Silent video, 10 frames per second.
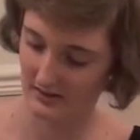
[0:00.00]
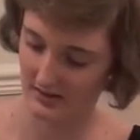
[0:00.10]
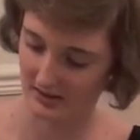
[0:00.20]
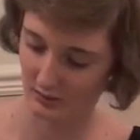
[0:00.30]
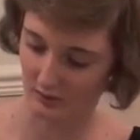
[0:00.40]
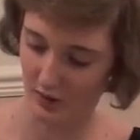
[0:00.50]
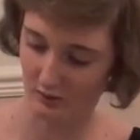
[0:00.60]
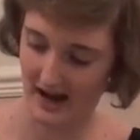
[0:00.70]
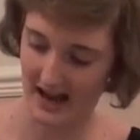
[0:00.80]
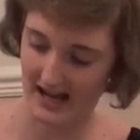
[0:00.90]
the sort of
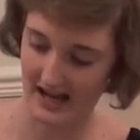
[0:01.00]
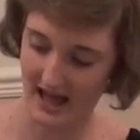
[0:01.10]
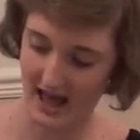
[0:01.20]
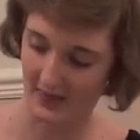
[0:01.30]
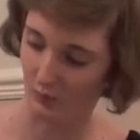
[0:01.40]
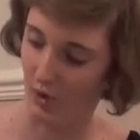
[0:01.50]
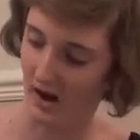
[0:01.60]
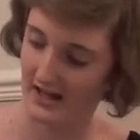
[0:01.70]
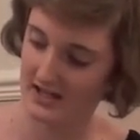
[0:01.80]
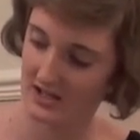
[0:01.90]
grey and the
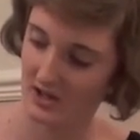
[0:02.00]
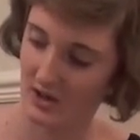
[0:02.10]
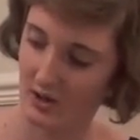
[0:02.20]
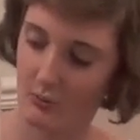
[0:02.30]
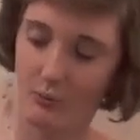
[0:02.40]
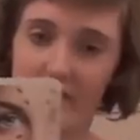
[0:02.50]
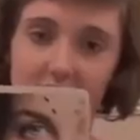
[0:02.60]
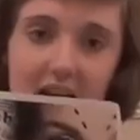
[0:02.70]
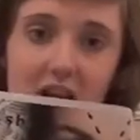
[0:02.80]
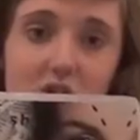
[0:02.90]
white, with
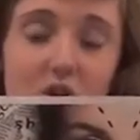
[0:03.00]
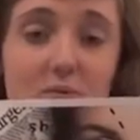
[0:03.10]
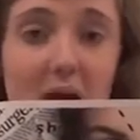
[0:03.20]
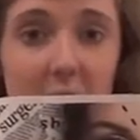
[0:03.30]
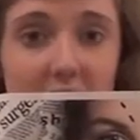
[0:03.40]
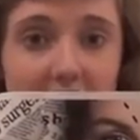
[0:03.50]
the newspaper